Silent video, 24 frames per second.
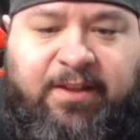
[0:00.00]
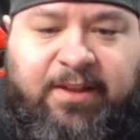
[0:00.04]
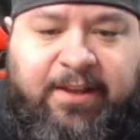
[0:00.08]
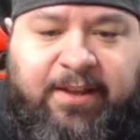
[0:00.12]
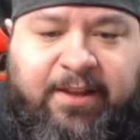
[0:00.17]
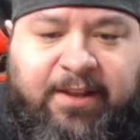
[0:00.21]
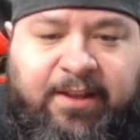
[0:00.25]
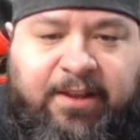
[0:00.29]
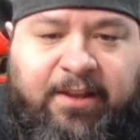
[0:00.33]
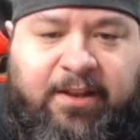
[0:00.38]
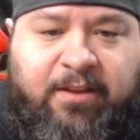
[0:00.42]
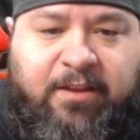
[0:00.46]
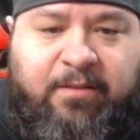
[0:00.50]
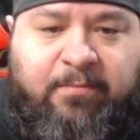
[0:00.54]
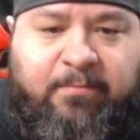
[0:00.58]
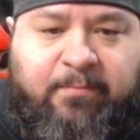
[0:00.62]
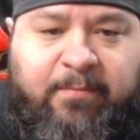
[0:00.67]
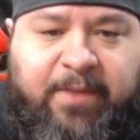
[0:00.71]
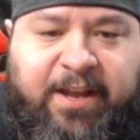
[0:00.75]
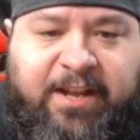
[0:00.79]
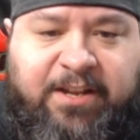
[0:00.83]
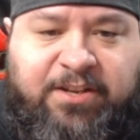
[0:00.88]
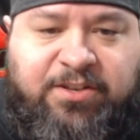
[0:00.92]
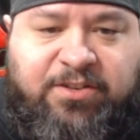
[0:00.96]
And
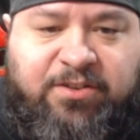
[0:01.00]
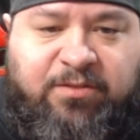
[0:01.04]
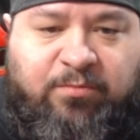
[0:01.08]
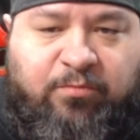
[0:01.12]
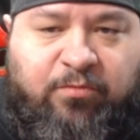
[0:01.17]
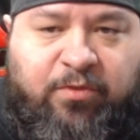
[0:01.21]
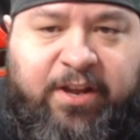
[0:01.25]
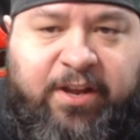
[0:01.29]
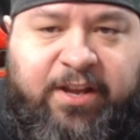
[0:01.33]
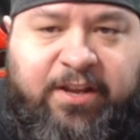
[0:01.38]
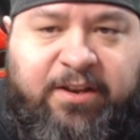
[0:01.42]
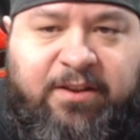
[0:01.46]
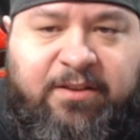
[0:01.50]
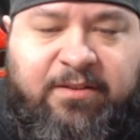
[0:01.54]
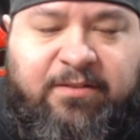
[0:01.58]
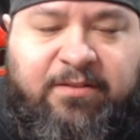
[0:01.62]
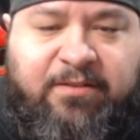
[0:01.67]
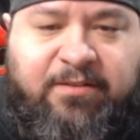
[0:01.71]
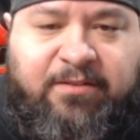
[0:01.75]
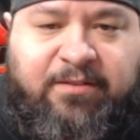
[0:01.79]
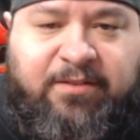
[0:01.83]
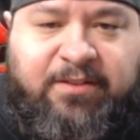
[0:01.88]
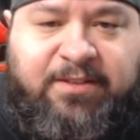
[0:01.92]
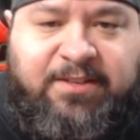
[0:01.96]
match some red.
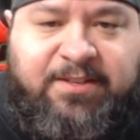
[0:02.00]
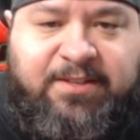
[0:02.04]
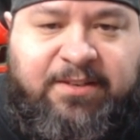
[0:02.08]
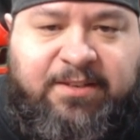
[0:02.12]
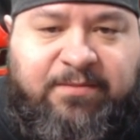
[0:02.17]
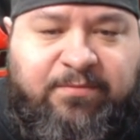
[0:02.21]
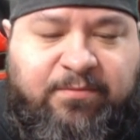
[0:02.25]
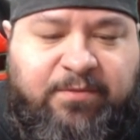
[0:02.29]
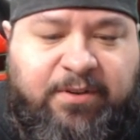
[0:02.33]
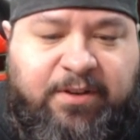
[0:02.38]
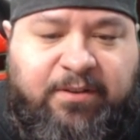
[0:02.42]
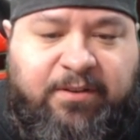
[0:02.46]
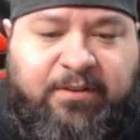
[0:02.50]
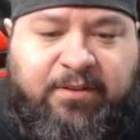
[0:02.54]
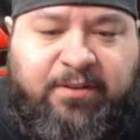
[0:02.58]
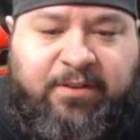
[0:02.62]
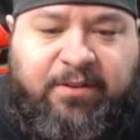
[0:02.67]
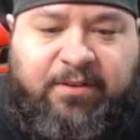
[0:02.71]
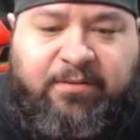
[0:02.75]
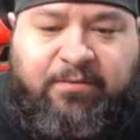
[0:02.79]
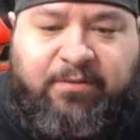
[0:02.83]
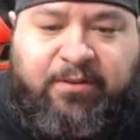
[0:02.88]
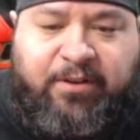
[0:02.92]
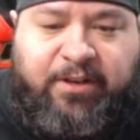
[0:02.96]
Let's see if we're
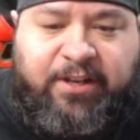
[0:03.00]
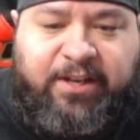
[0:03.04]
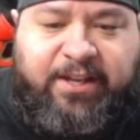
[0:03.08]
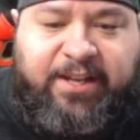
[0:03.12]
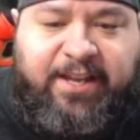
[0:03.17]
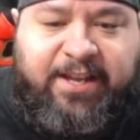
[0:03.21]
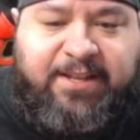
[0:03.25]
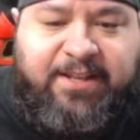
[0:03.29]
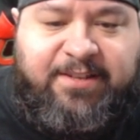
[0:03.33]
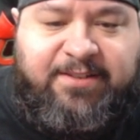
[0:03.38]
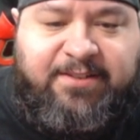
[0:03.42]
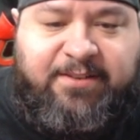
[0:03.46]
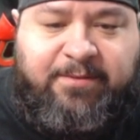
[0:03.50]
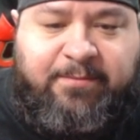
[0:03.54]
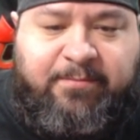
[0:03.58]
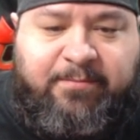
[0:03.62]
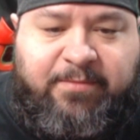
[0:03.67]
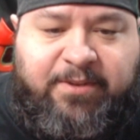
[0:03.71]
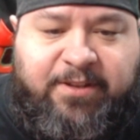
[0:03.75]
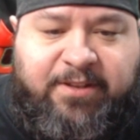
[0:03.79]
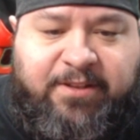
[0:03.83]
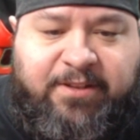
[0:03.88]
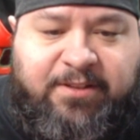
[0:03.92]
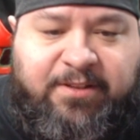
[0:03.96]
we're gonna get some,
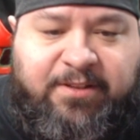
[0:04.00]
uh,